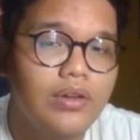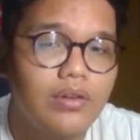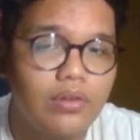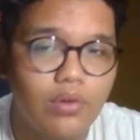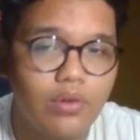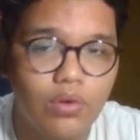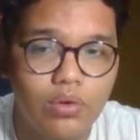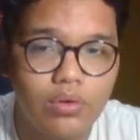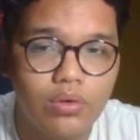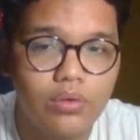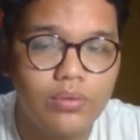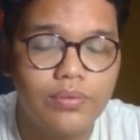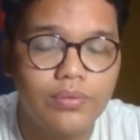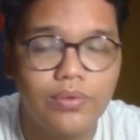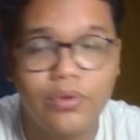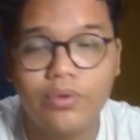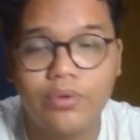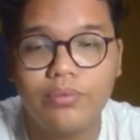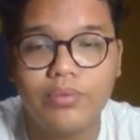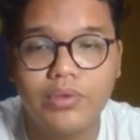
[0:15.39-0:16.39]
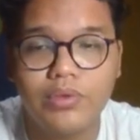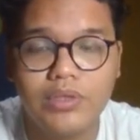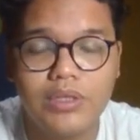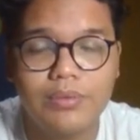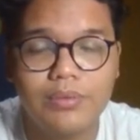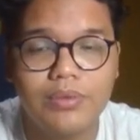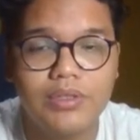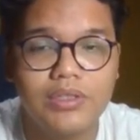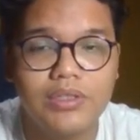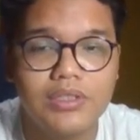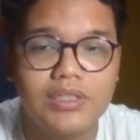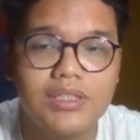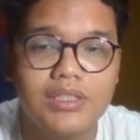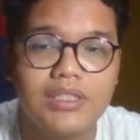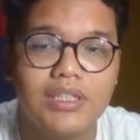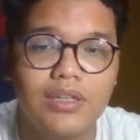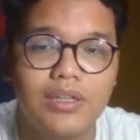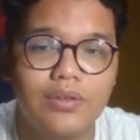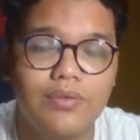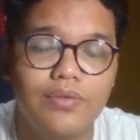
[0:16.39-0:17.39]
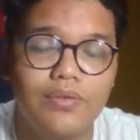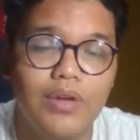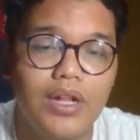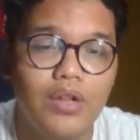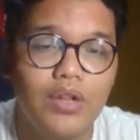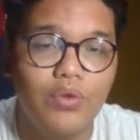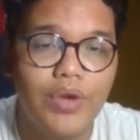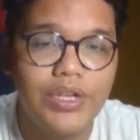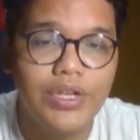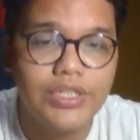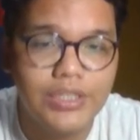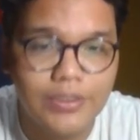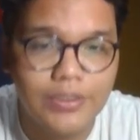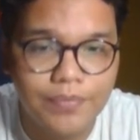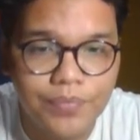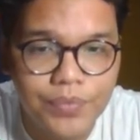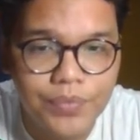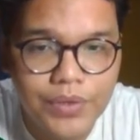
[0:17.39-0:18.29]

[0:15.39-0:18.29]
role for multiples in valuation.